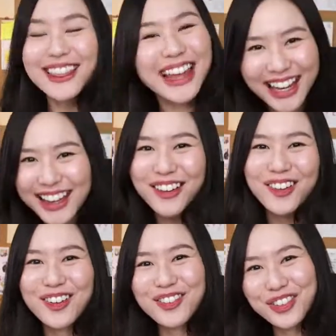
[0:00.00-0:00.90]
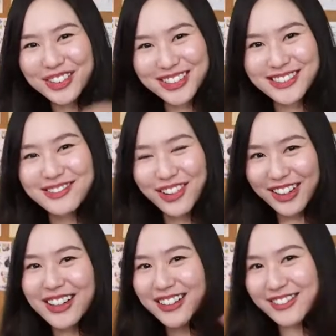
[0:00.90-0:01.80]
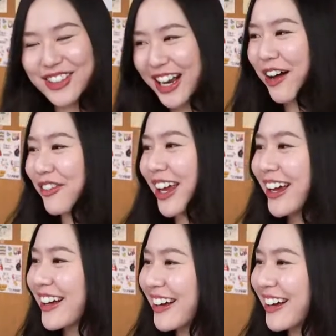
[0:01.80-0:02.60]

Thank you for coming.